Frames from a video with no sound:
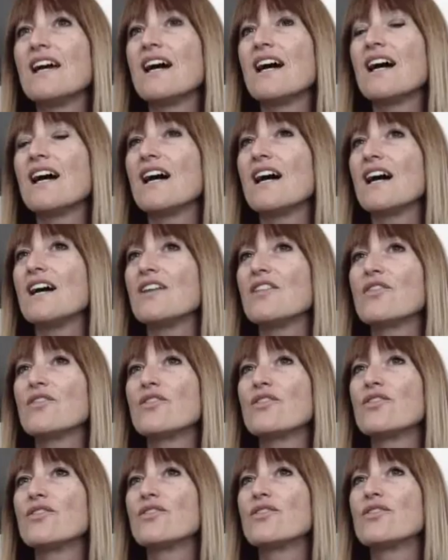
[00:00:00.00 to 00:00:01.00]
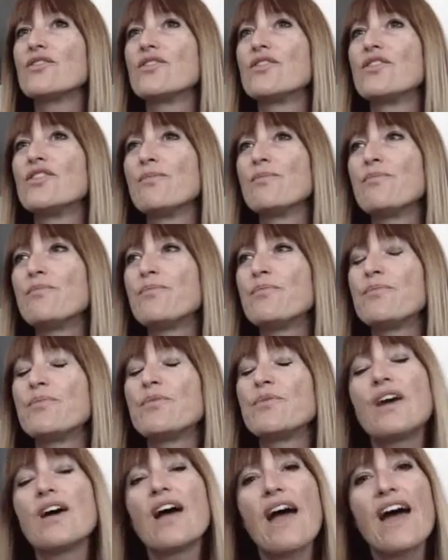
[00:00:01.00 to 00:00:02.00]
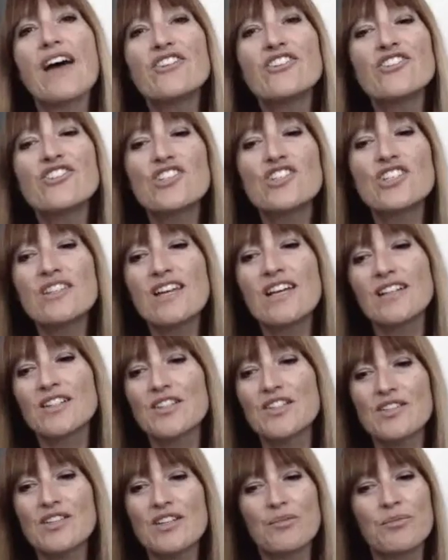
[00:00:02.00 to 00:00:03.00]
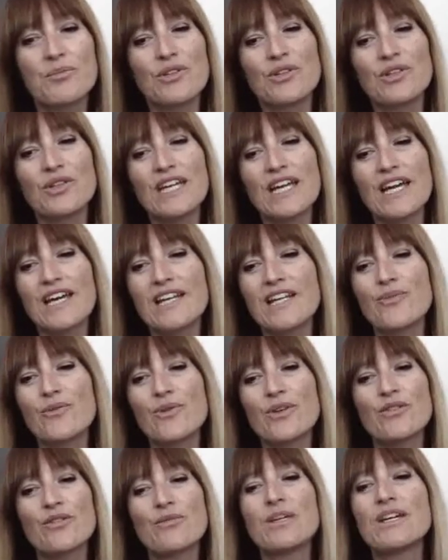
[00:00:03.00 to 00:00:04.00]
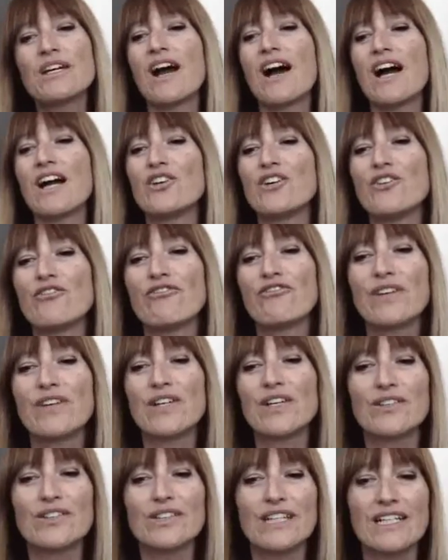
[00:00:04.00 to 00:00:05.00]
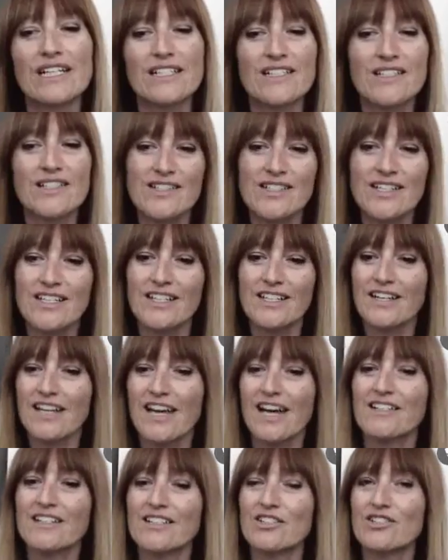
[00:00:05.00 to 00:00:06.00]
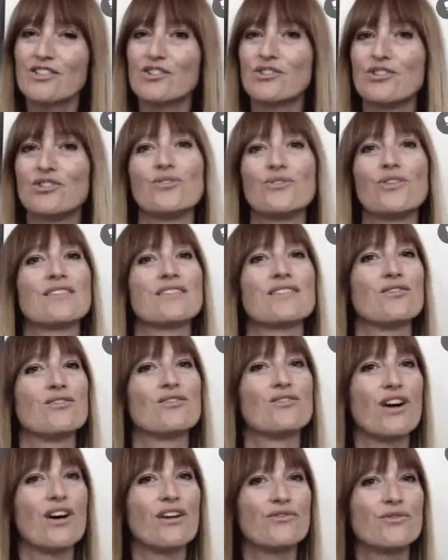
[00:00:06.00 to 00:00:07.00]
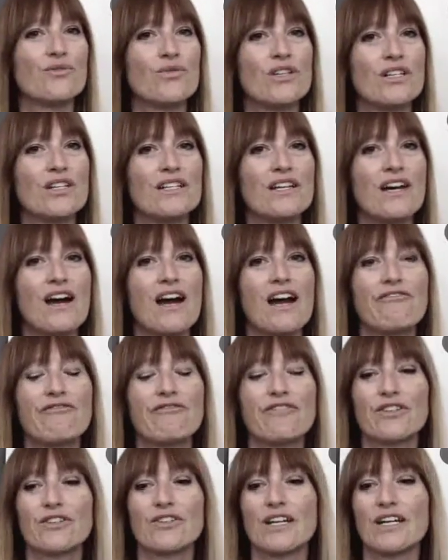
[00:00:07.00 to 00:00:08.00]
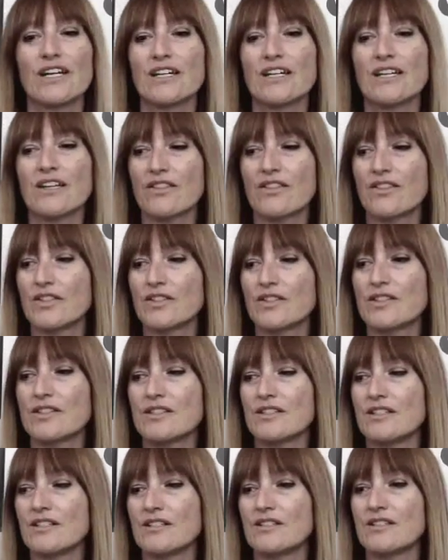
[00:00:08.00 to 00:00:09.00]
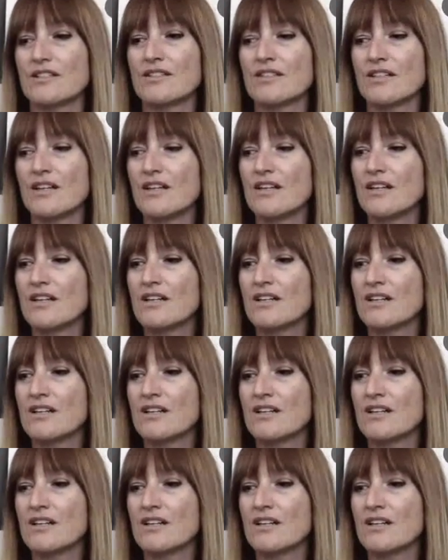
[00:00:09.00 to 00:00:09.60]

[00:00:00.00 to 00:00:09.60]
Yeah, the energy that's communicating with me, I don't feel like is connected to you as a loved one. I feel like this is